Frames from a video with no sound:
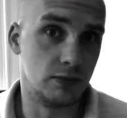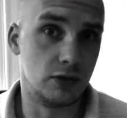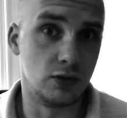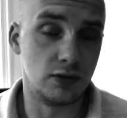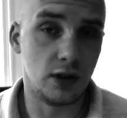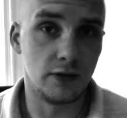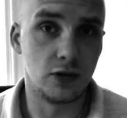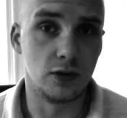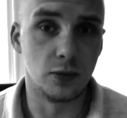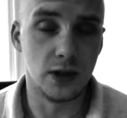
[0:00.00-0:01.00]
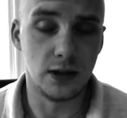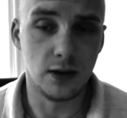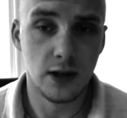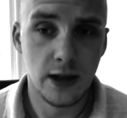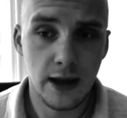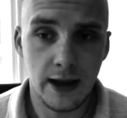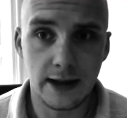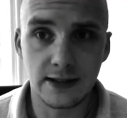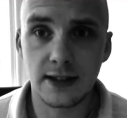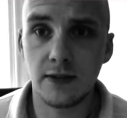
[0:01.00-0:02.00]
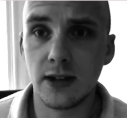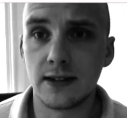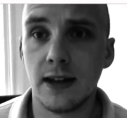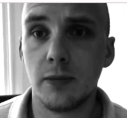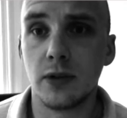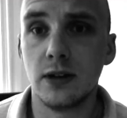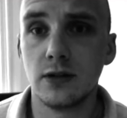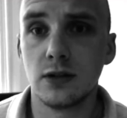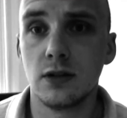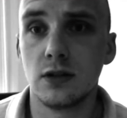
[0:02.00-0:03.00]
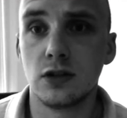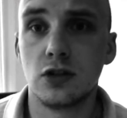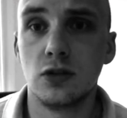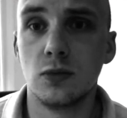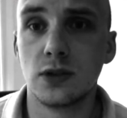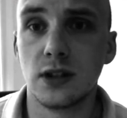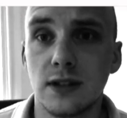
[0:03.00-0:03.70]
do stuff to as well. Uh, just give you an example. Here's a shoot which I